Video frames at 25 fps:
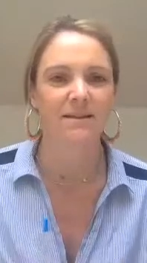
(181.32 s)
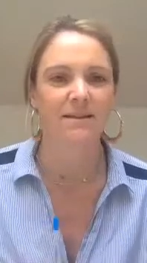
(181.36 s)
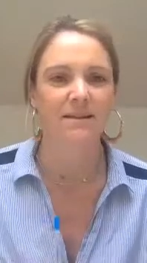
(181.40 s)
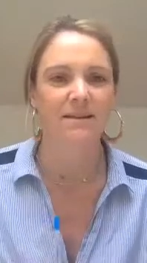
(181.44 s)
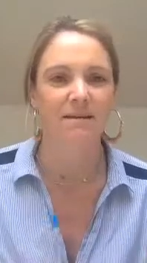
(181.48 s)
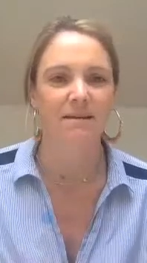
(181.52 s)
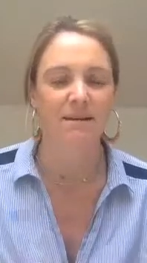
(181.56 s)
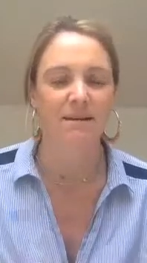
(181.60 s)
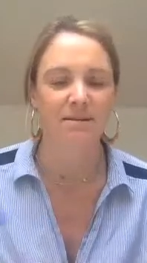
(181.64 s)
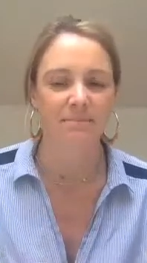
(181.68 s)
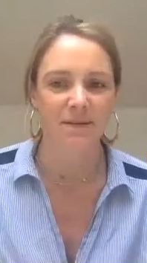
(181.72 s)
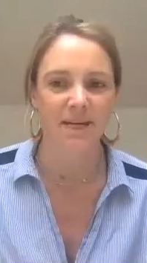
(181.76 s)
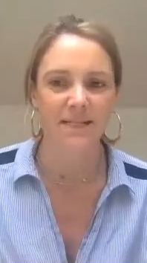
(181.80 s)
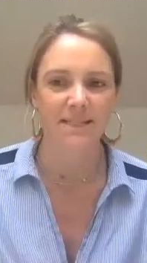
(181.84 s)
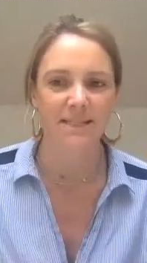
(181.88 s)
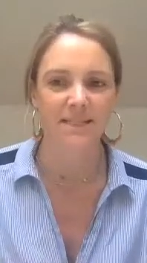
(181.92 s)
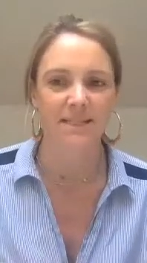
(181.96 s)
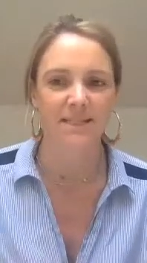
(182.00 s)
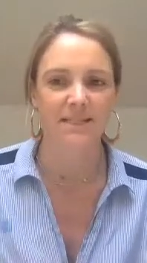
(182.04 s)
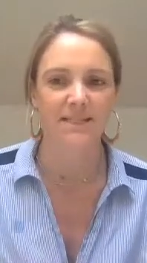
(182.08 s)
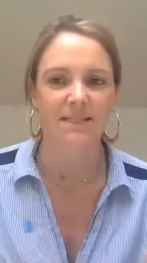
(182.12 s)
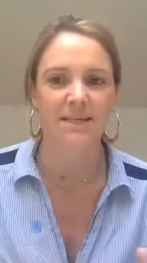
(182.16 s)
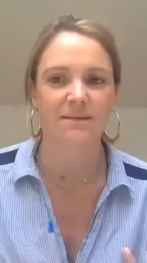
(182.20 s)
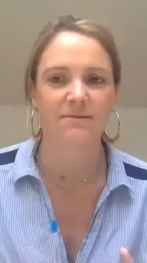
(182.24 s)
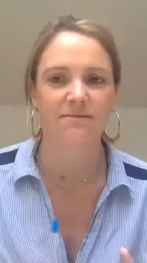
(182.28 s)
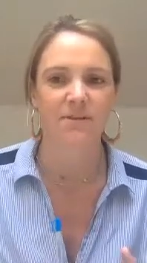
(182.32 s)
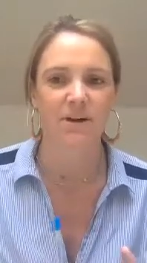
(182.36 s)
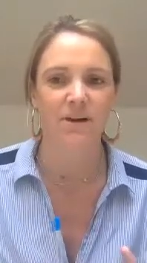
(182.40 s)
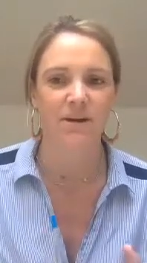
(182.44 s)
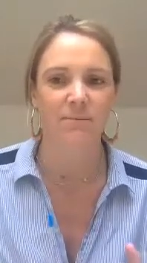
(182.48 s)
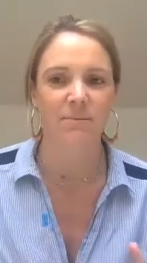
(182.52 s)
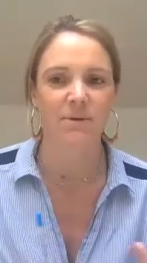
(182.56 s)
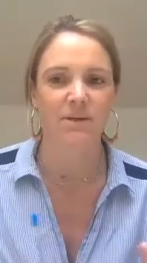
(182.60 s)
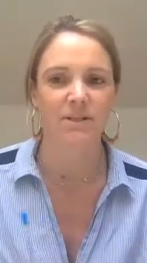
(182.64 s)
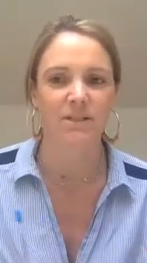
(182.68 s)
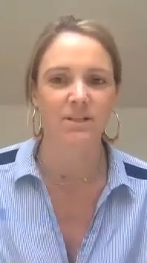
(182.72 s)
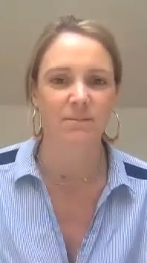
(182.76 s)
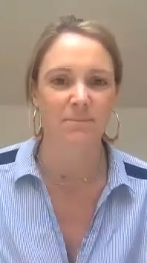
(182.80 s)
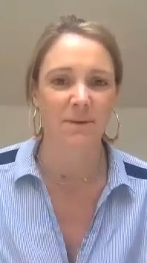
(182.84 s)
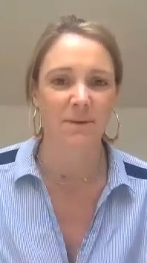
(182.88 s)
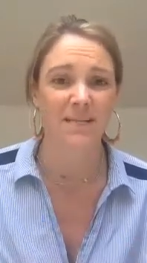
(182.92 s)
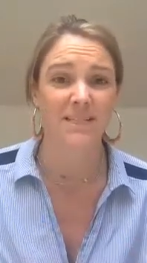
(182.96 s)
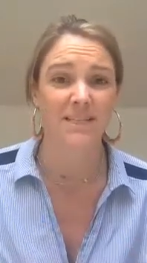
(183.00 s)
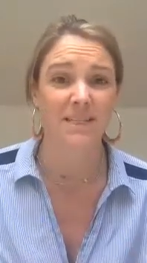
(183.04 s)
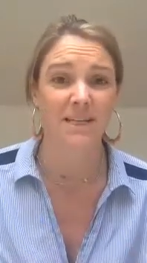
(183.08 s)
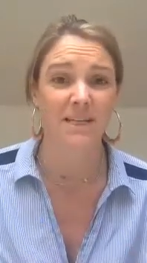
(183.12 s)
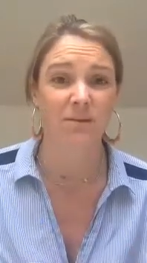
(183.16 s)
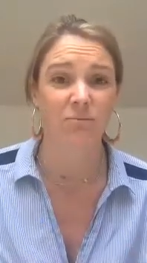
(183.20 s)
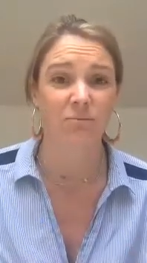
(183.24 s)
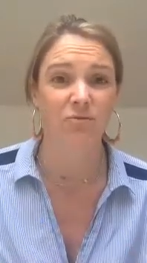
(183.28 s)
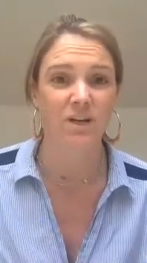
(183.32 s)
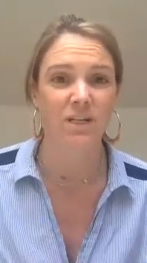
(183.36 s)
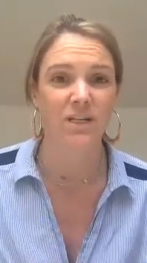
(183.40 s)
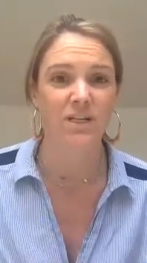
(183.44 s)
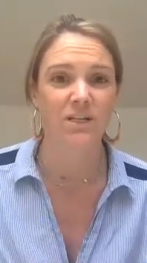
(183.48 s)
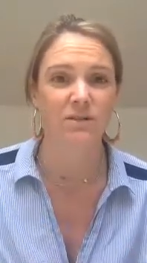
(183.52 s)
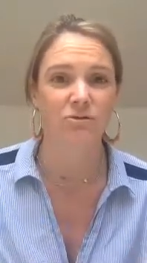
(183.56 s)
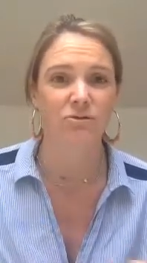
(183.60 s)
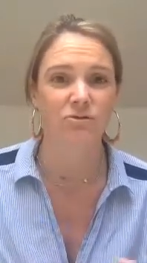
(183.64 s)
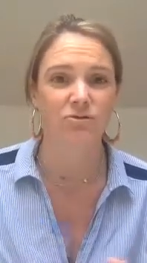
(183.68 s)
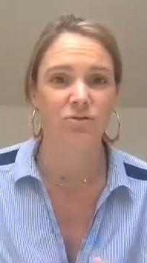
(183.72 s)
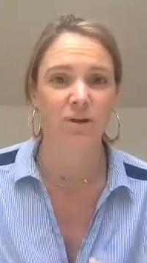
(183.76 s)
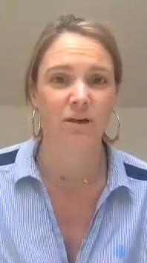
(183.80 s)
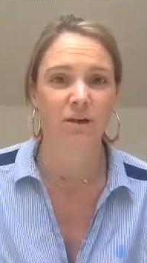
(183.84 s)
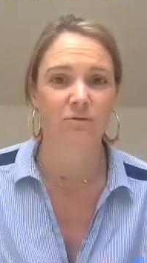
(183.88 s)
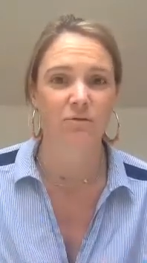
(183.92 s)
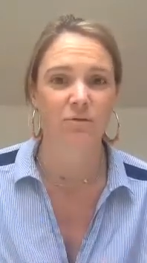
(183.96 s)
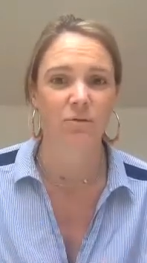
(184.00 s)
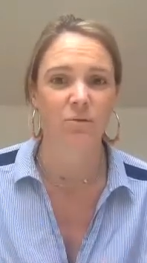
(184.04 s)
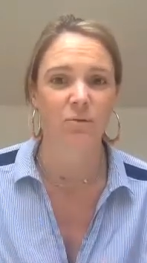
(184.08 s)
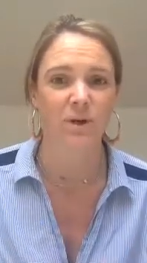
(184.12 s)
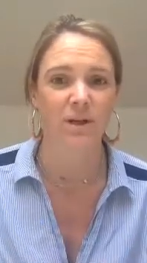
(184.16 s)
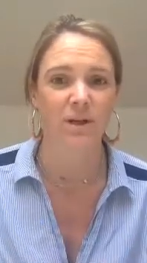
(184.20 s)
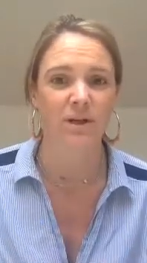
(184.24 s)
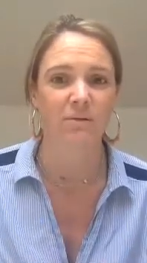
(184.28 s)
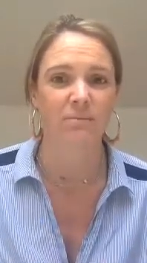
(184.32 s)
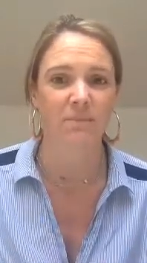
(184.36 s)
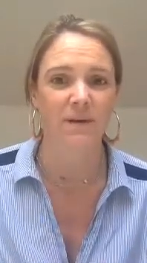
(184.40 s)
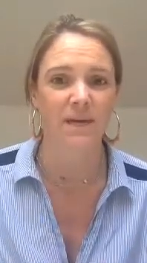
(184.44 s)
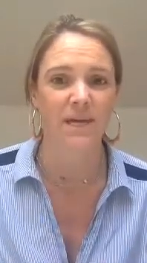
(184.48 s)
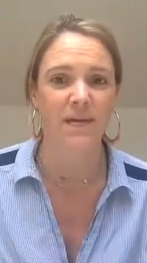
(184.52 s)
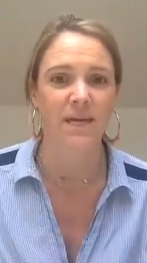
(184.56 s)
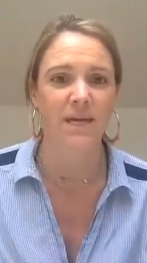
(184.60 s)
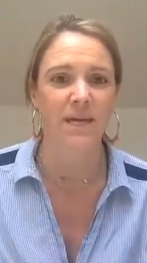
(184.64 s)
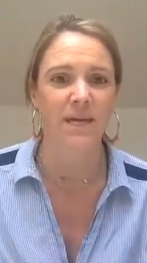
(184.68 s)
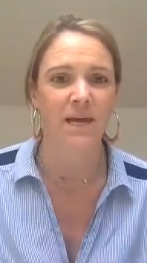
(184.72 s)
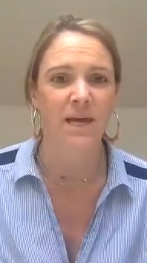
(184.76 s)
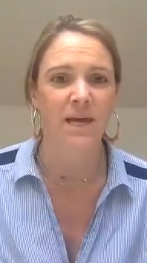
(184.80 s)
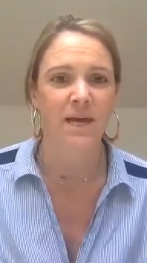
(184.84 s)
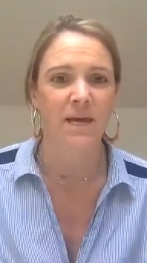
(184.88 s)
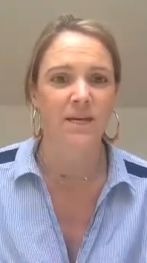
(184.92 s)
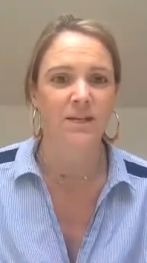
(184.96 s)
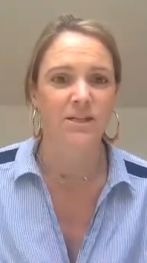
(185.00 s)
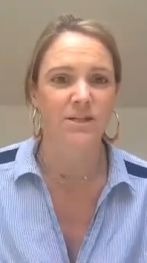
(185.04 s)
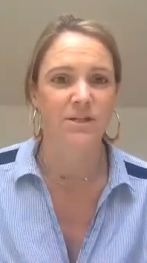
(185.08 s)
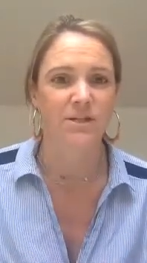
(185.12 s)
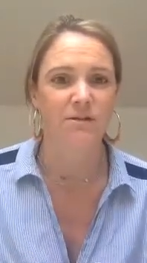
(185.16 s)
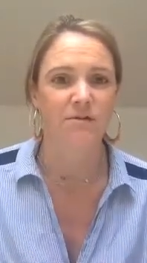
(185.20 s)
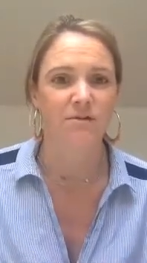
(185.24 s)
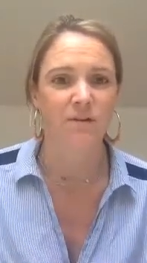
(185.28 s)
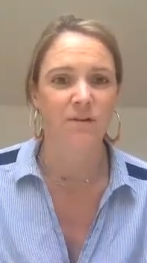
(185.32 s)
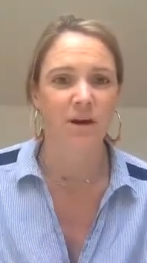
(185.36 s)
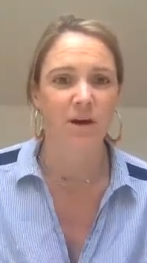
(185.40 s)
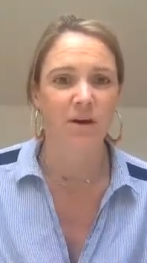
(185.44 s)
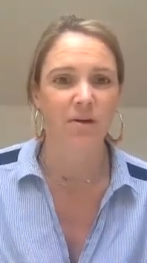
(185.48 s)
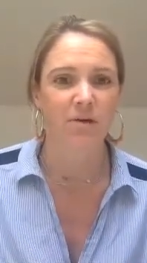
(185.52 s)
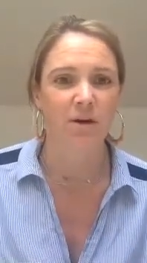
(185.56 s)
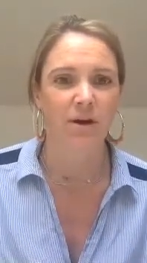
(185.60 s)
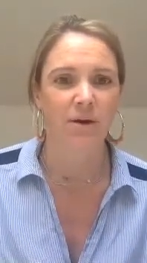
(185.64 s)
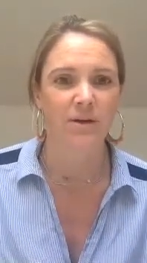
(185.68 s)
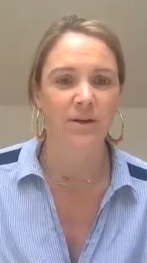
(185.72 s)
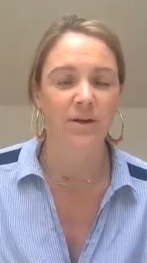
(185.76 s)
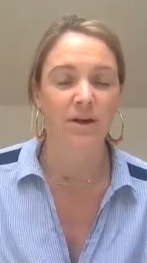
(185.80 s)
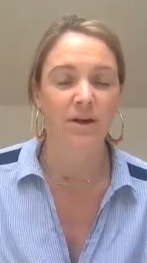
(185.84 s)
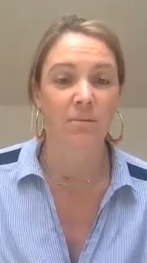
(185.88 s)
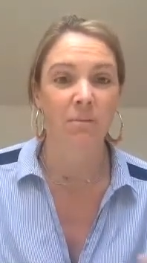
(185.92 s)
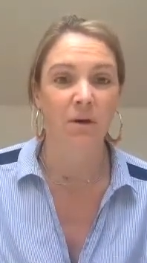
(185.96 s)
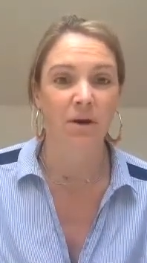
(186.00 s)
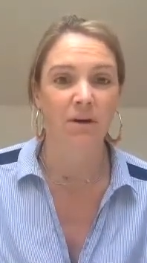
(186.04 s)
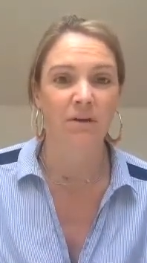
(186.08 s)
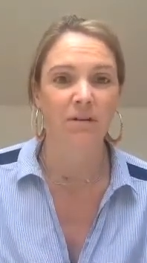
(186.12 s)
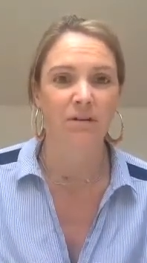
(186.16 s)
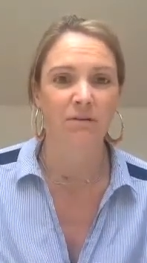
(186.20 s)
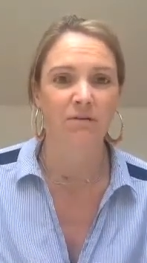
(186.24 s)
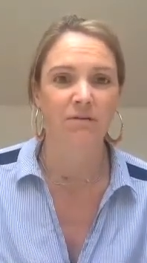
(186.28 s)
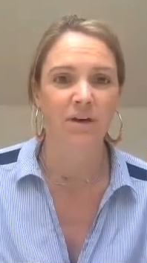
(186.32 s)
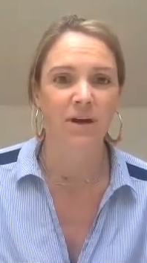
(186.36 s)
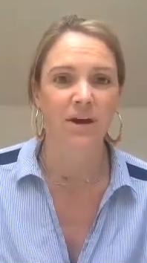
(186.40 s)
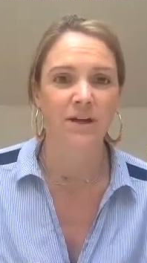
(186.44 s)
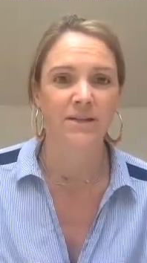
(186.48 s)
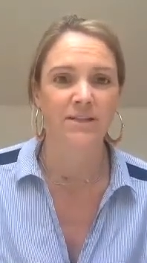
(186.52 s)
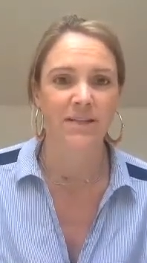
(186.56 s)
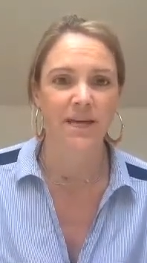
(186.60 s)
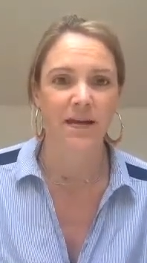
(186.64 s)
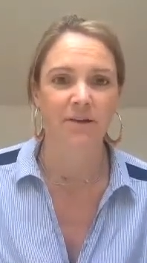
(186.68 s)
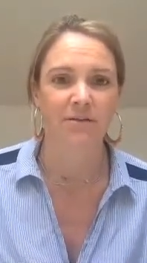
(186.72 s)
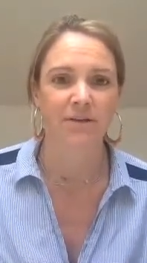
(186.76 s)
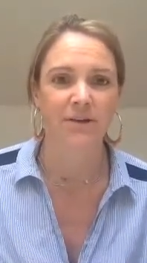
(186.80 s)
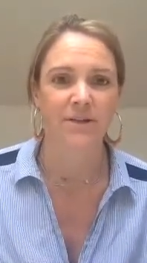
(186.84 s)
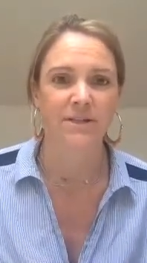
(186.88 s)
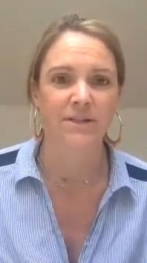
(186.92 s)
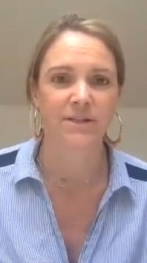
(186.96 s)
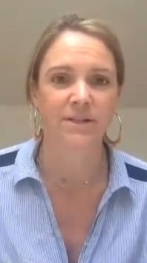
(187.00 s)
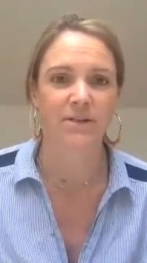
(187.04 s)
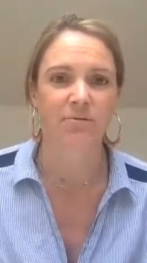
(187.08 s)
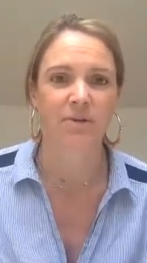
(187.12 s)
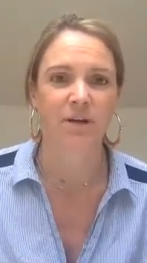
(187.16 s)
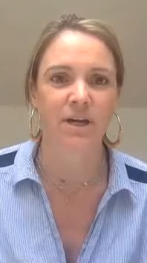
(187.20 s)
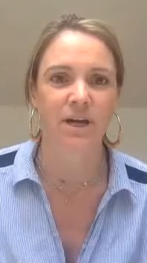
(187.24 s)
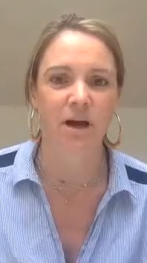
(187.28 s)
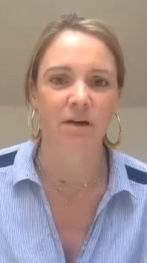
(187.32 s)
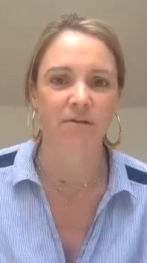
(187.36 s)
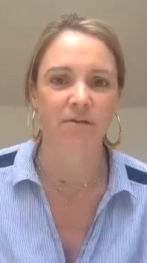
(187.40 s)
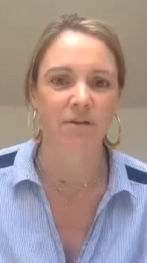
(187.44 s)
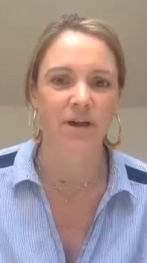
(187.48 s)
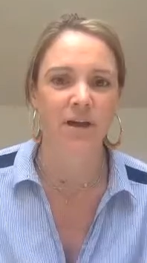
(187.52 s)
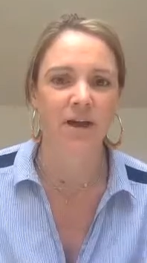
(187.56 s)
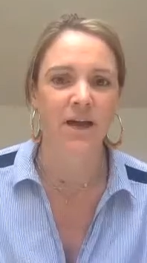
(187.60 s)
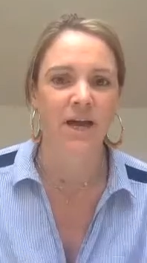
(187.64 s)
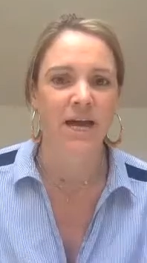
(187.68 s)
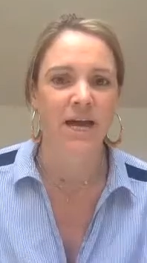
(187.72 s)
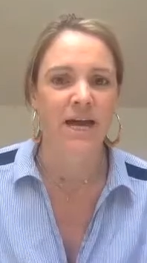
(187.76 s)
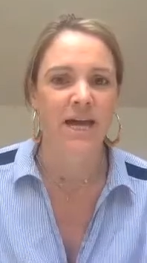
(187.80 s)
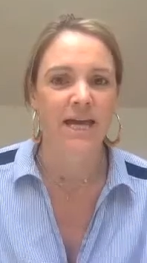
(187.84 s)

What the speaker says: that I'm guessing is that very much domestic and regional travel will be sort of, among the first areas to recover.